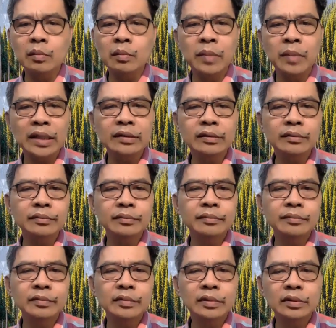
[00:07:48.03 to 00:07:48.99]
But
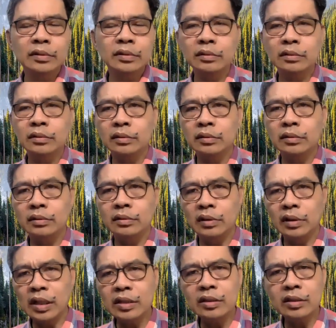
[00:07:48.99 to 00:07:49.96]

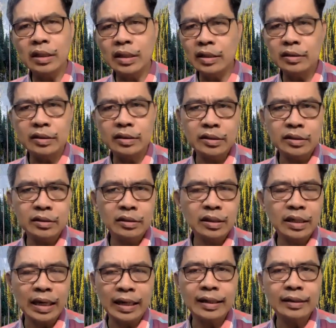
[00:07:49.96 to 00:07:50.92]
these leaders
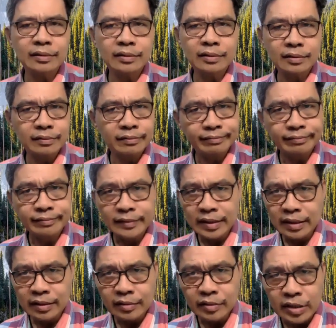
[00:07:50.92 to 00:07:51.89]
cannot
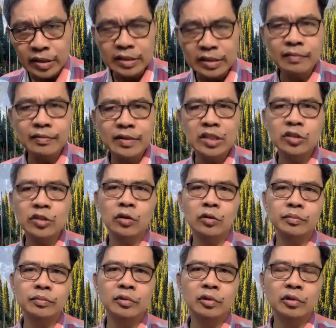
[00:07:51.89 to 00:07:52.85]
receive this
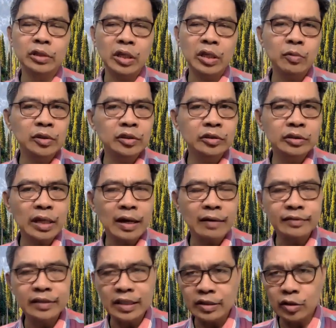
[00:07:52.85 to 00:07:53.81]
hope, or they wouldn't
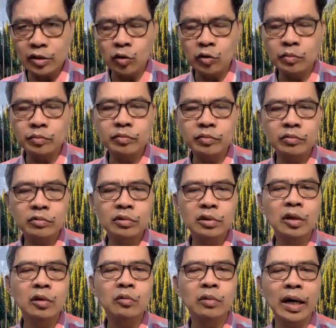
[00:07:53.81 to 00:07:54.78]
have this hope.
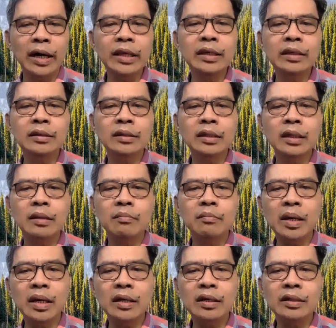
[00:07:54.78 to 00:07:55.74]
Why?
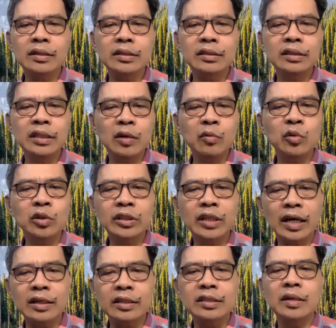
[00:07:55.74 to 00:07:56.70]
Because they won't
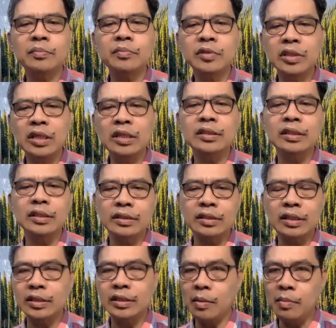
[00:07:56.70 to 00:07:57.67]
accept
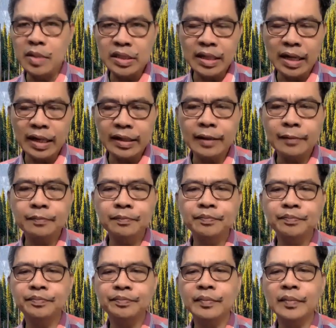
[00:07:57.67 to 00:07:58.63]
Jesus as the Messiah.
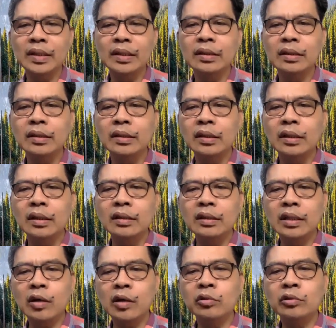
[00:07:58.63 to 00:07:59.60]

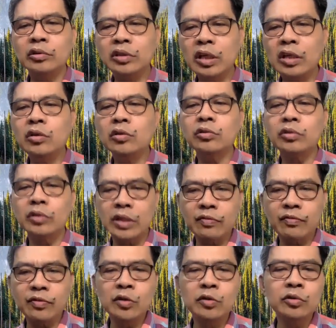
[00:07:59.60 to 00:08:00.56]
They continue to
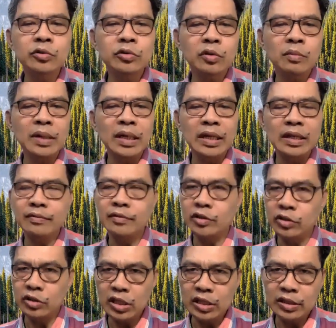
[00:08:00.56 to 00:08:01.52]
refuse to believe
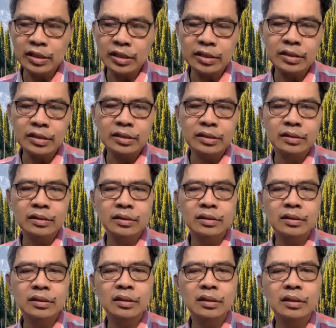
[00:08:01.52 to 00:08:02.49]
Jesus.
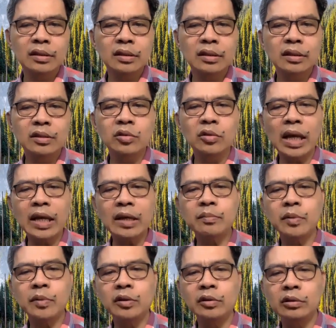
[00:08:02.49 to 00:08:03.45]
So
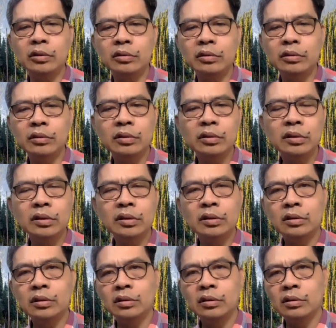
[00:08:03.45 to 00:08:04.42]
like Paul,
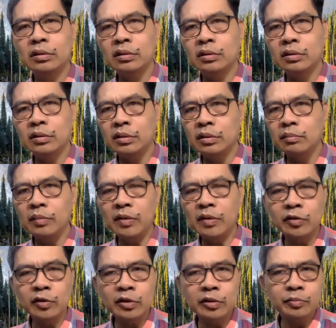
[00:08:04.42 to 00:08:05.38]

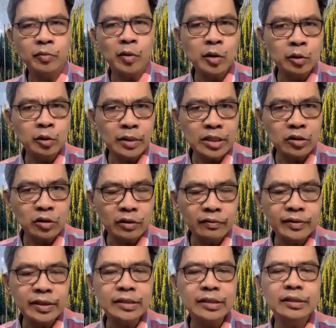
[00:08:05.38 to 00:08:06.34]
before Paul was
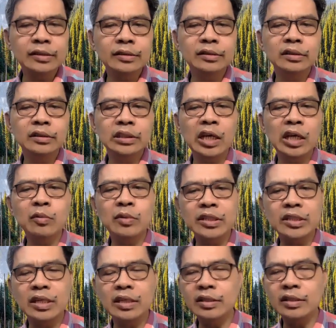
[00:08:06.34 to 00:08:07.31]
converted, they
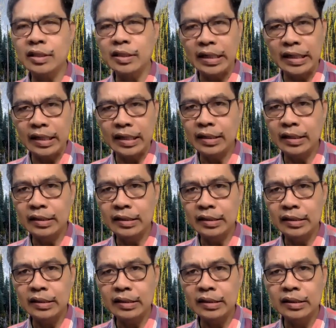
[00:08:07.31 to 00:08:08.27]
were sincerely
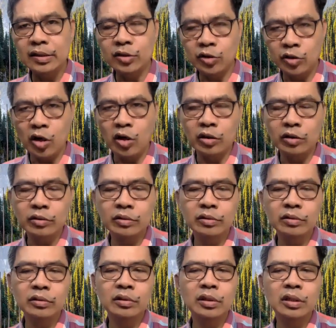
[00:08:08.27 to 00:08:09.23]
wrong.
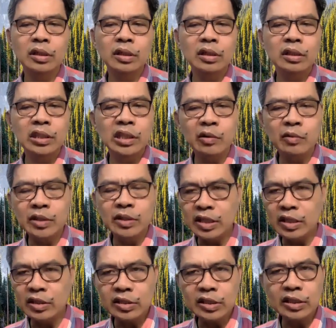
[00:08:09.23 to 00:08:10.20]
They were
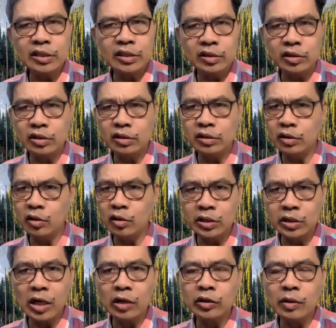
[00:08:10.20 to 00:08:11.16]
sincere, no
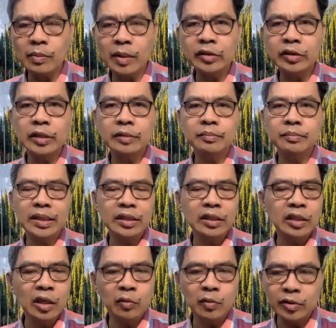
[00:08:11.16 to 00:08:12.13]
doubt about it, but
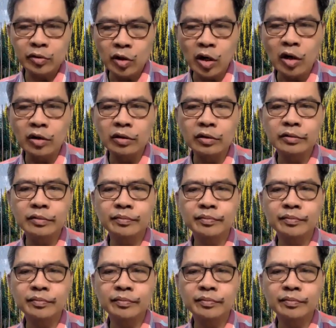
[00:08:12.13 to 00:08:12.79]
they were wrong.